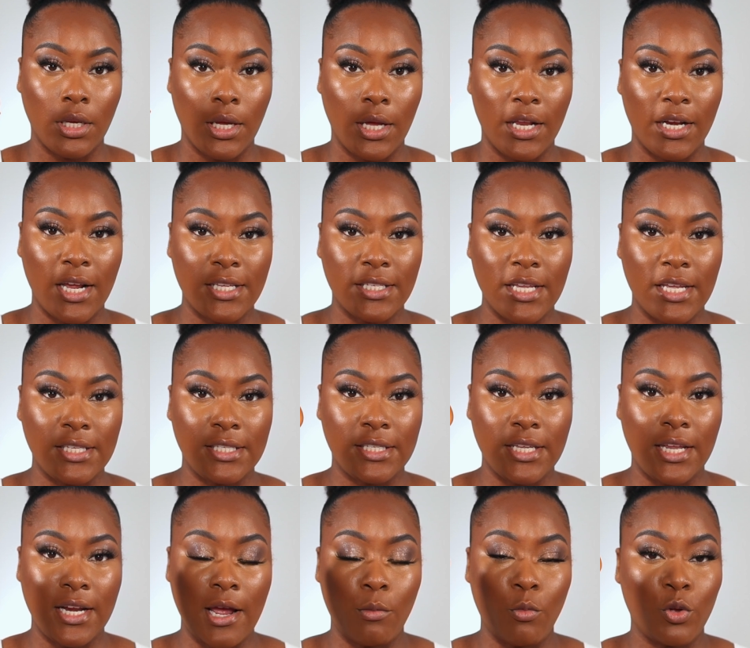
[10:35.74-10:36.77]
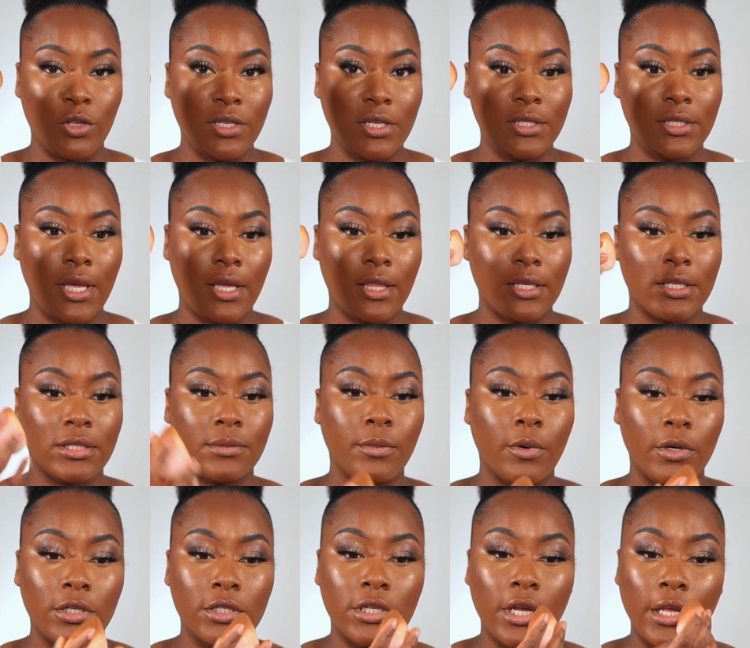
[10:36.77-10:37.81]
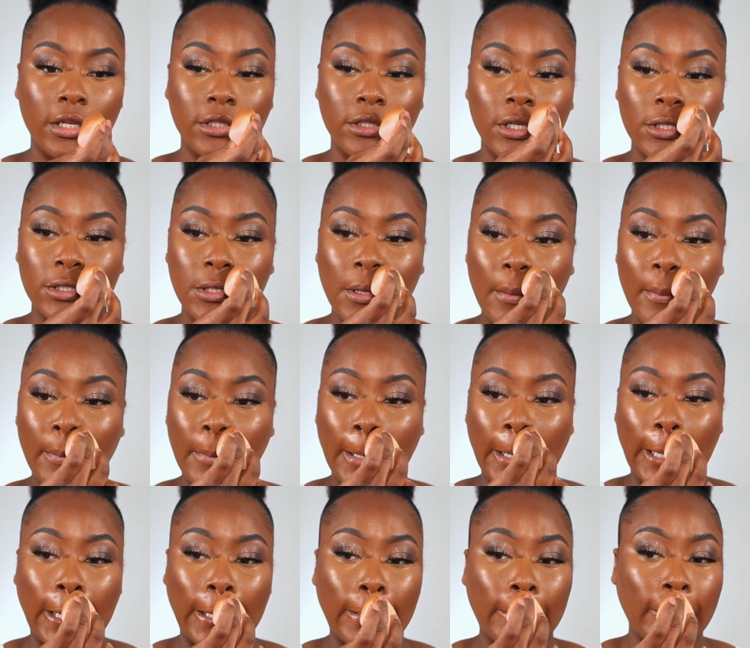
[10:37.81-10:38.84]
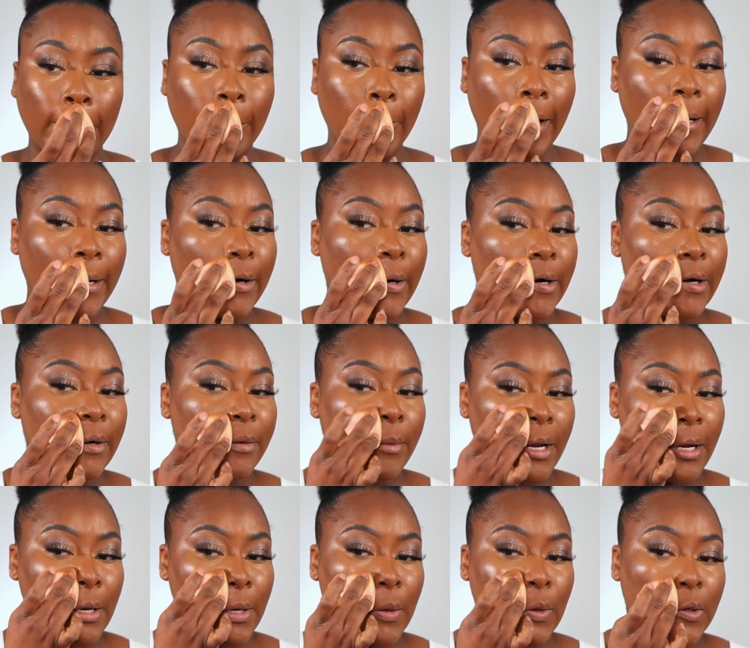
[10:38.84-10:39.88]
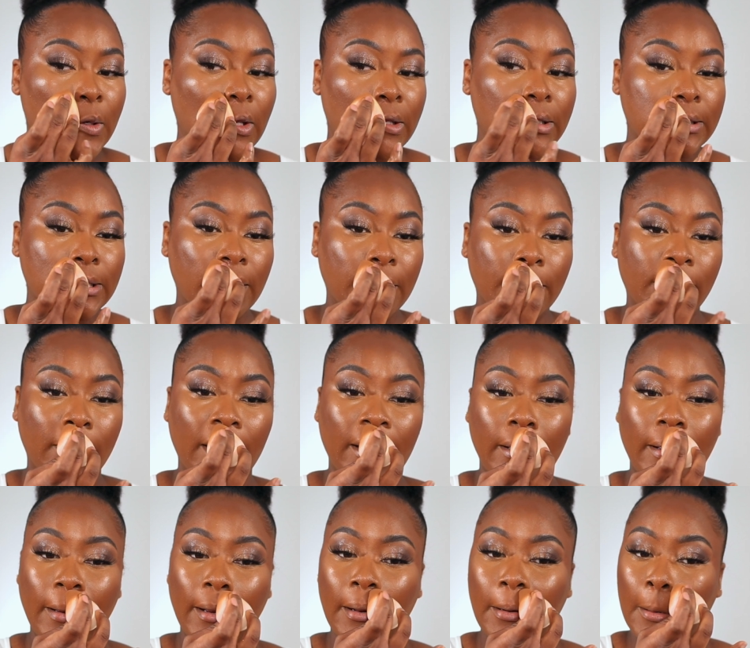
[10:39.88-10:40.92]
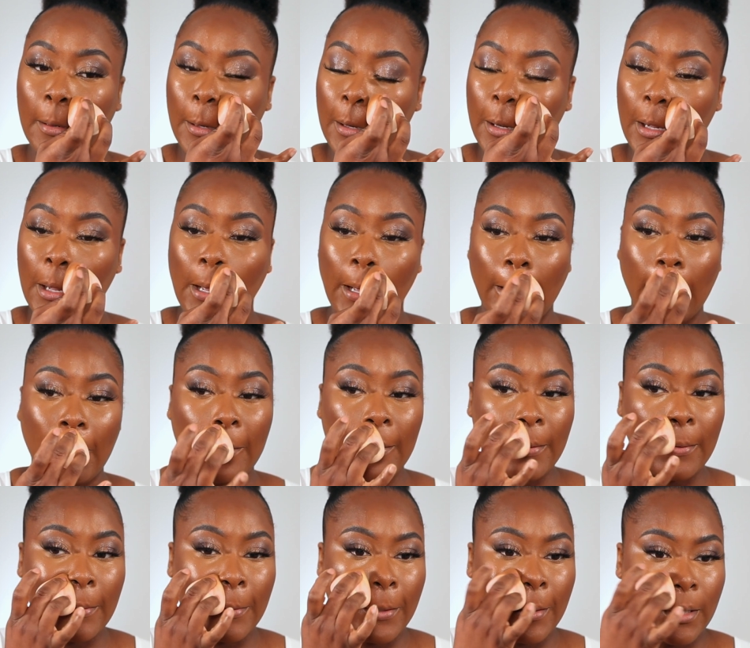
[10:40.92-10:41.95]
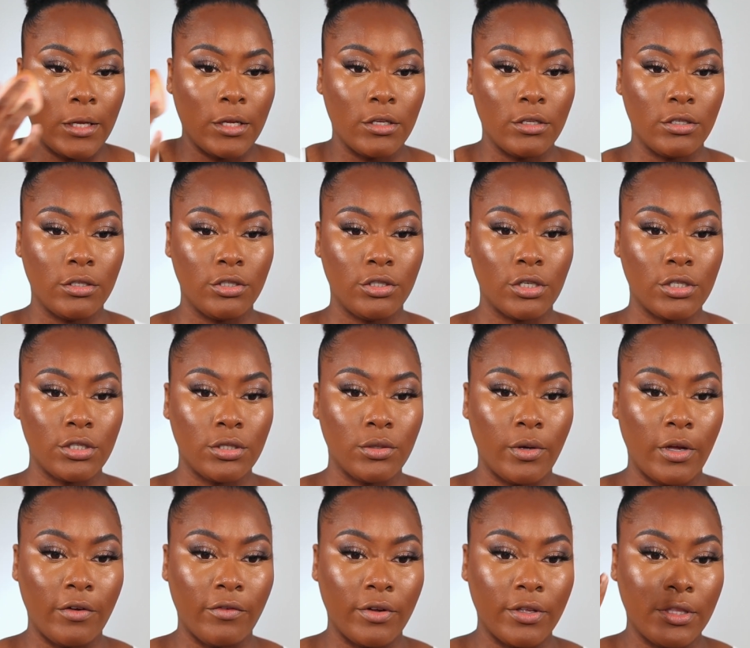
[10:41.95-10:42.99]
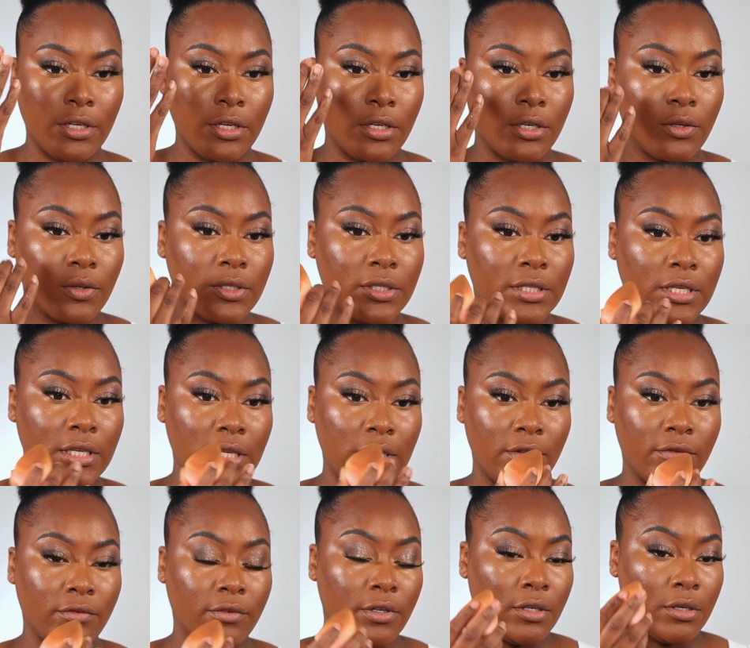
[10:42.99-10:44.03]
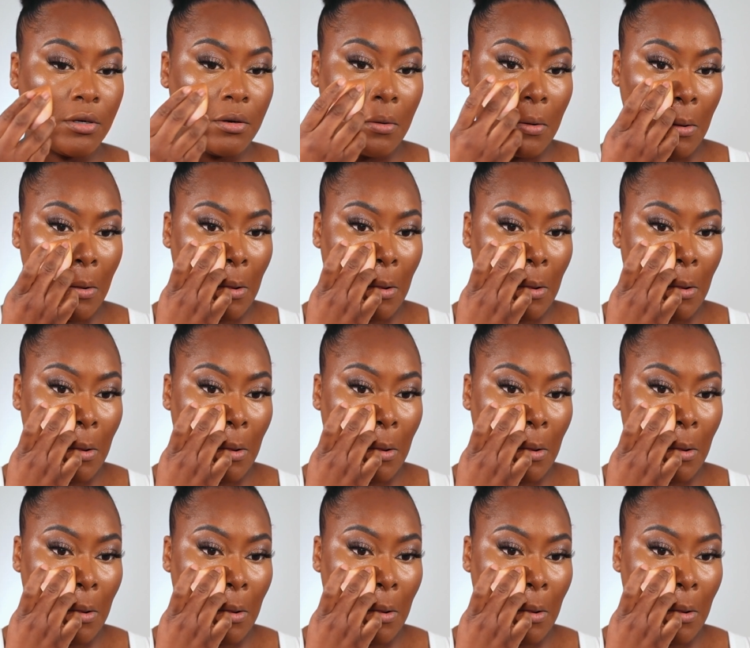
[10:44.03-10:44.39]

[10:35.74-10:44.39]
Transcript: And as I said, I'm going to take the sponge and just blend right under my nose, right here, just so everything looks even